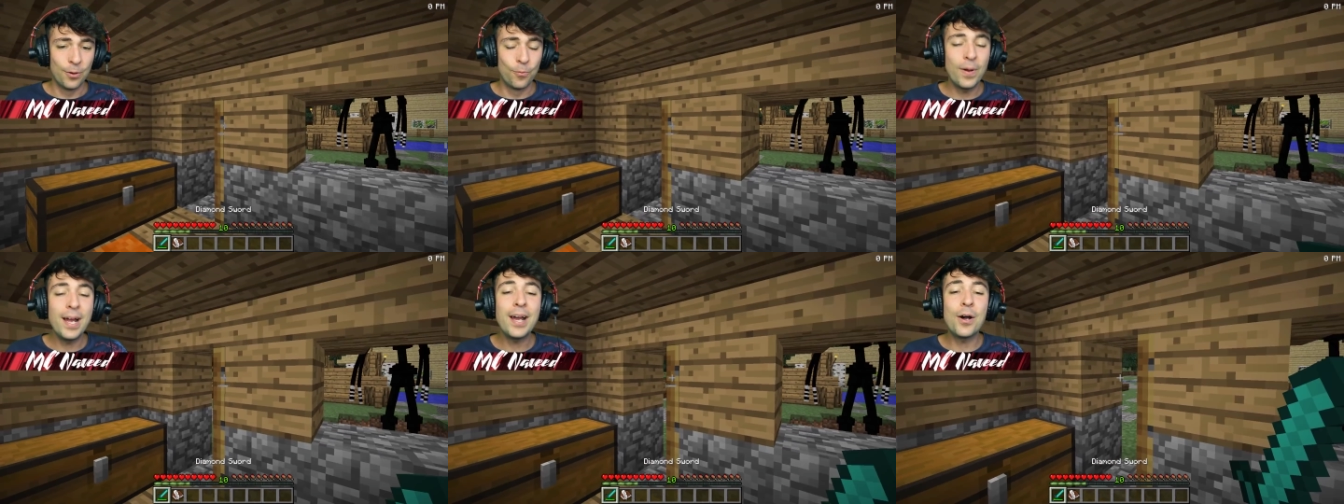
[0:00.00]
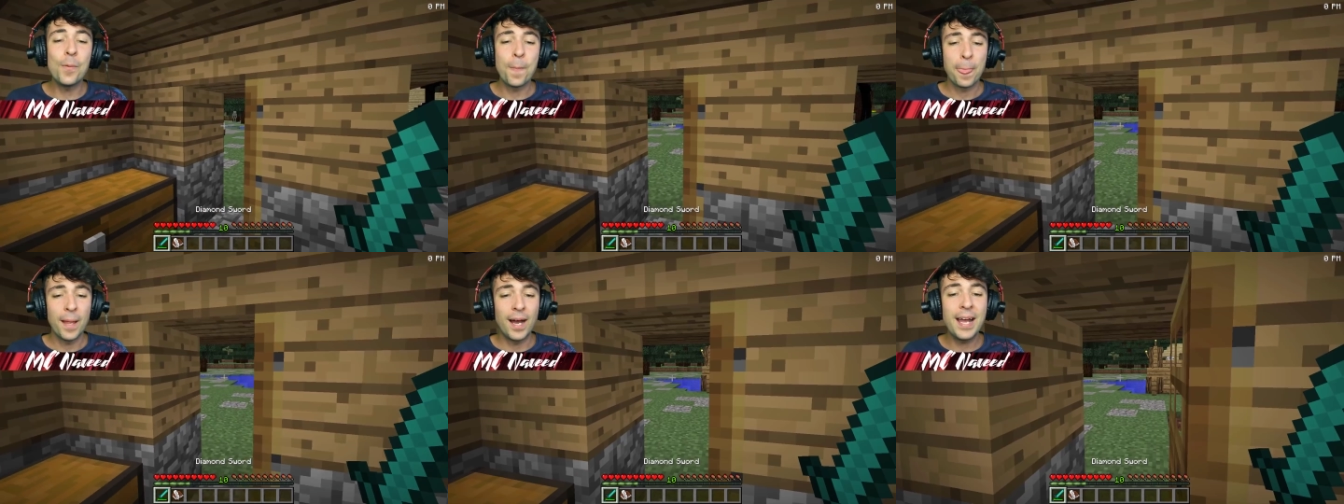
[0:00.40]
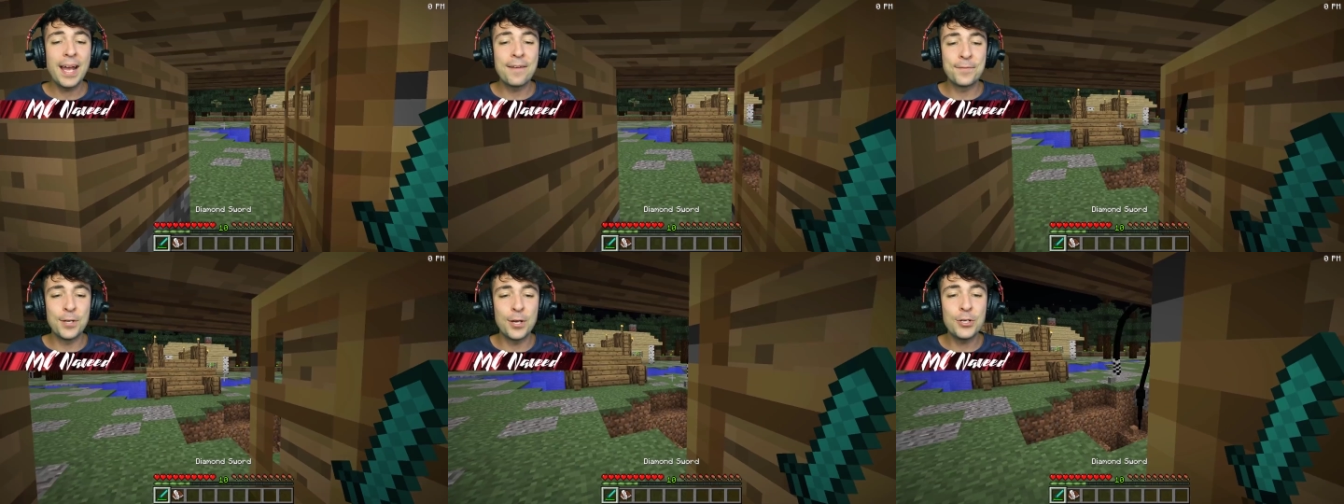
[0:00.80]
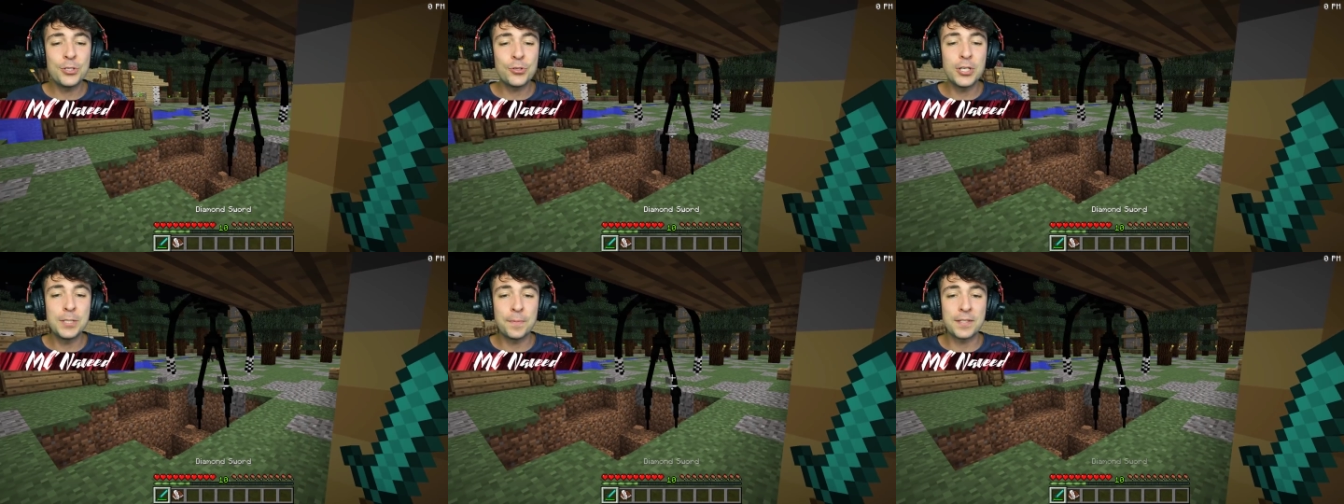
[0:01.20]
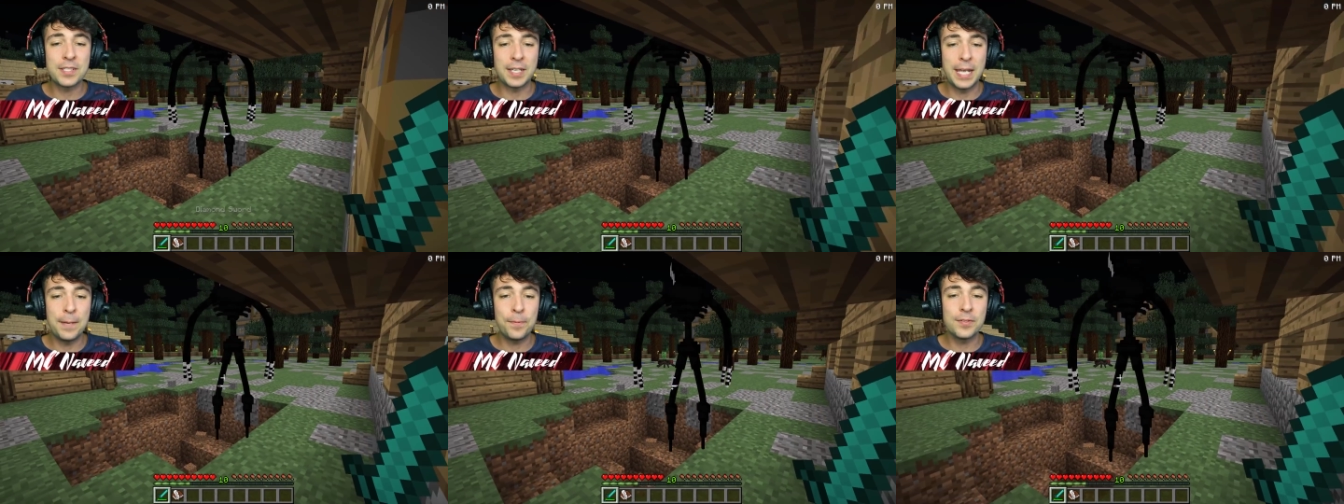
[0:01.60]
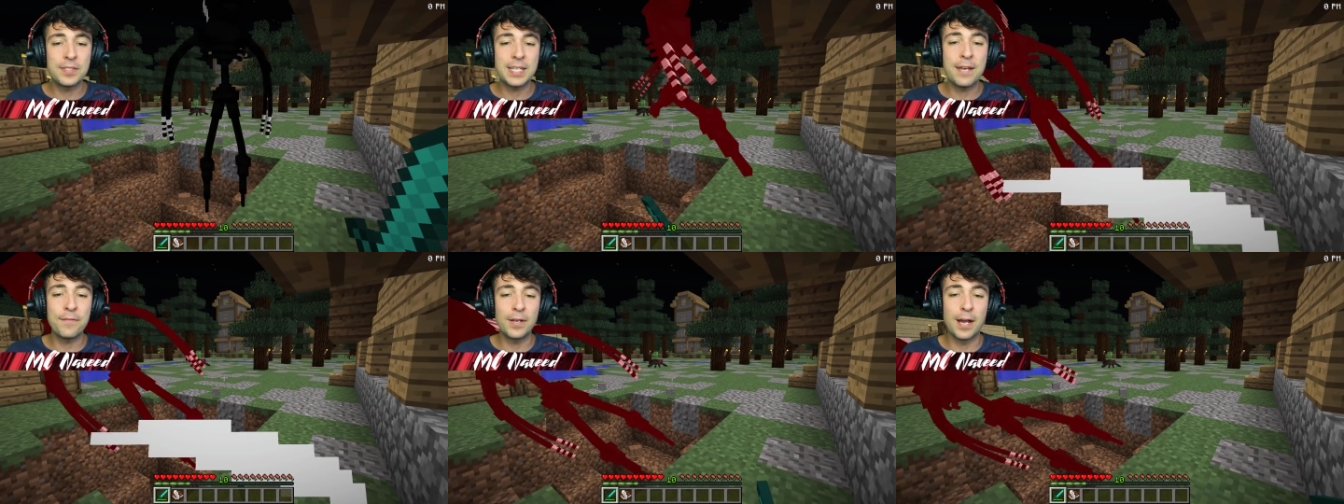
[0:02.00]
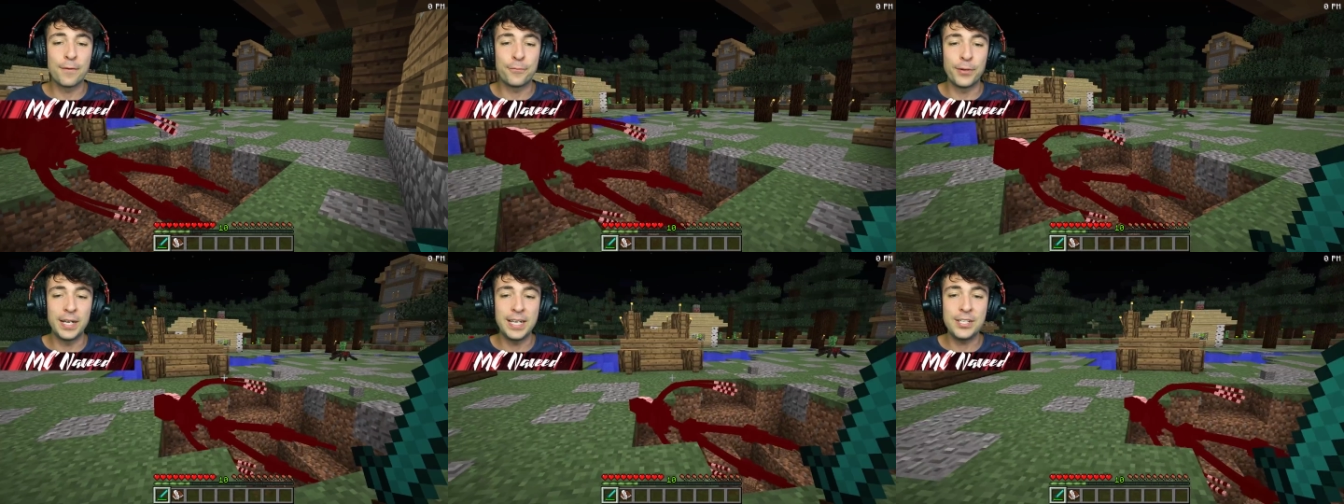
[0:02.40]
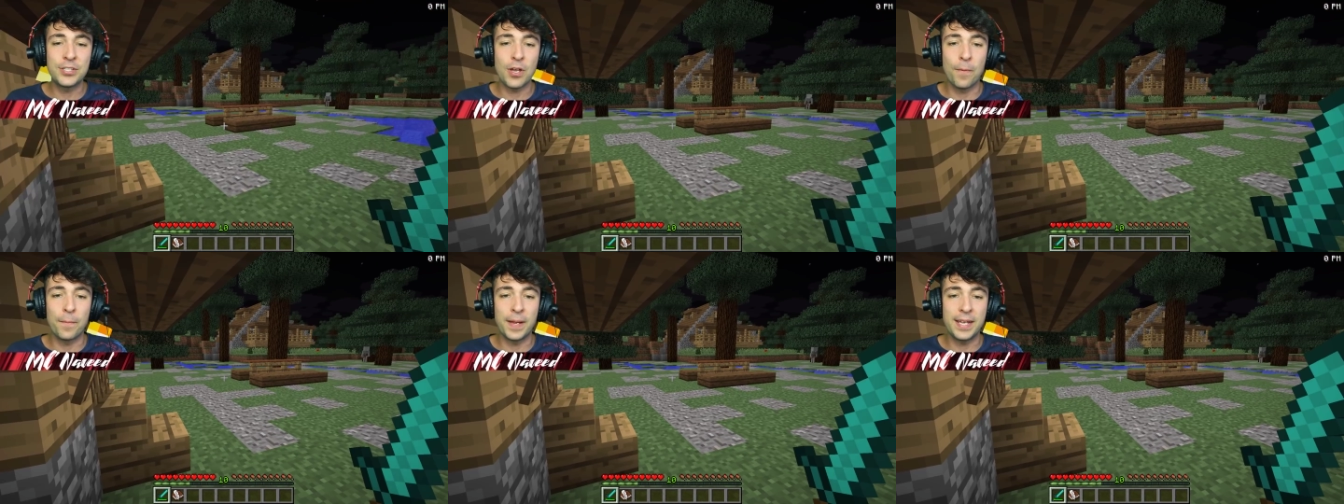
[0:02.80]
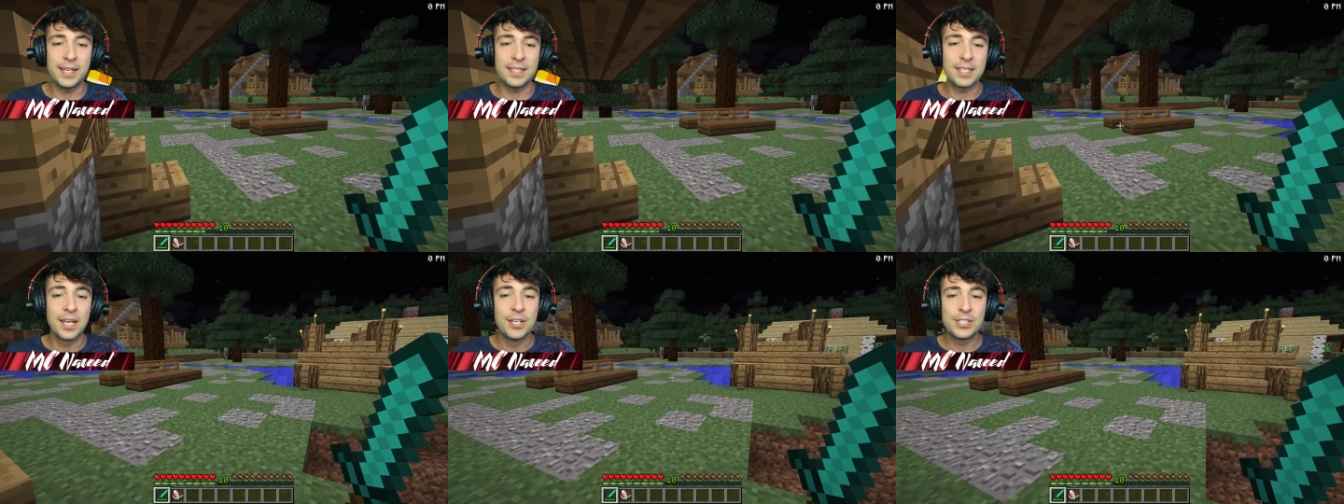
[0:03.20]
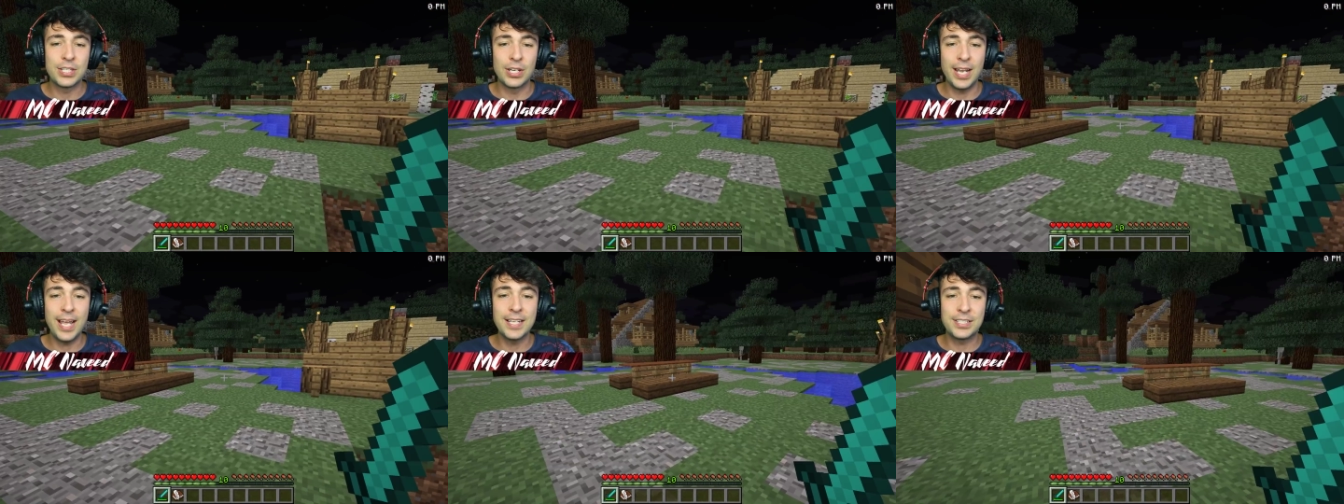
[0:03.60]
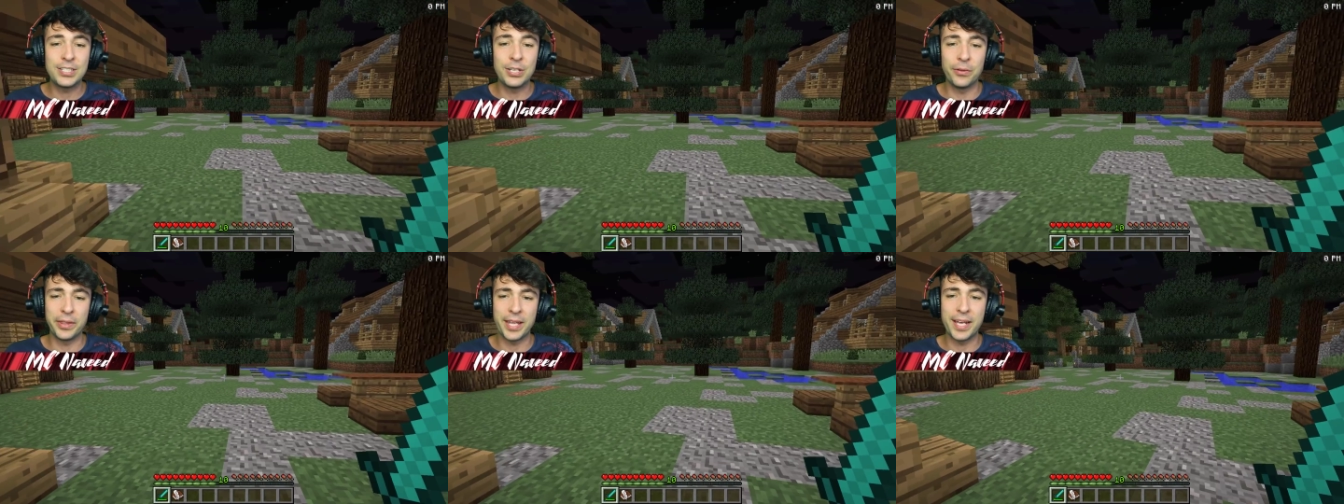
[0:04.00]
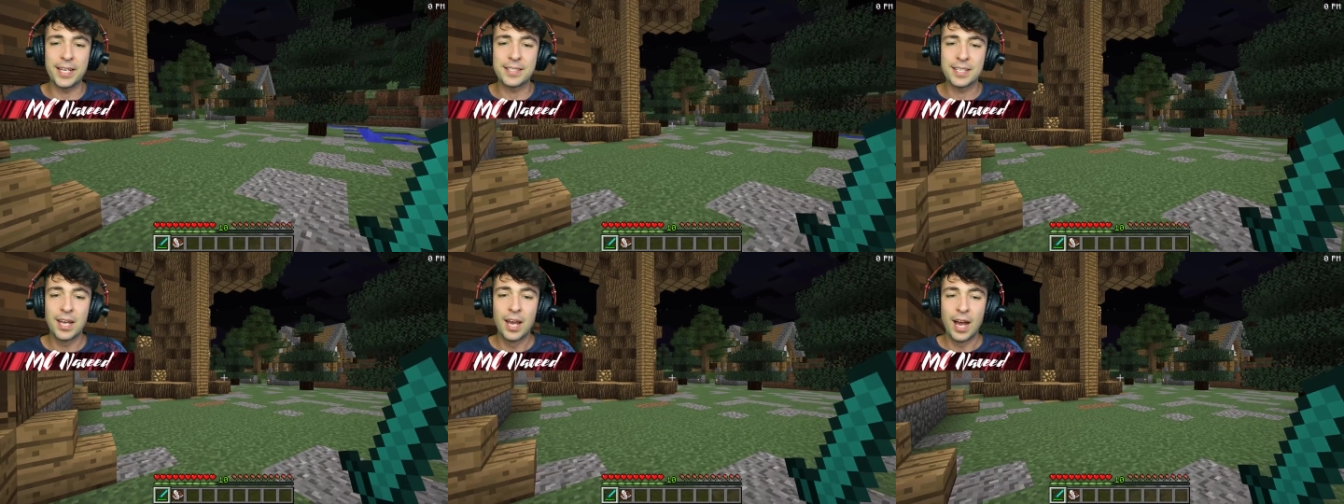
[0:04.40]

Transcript: Well, I have no choice but to keep on saving our friendly zombies. So let's do this.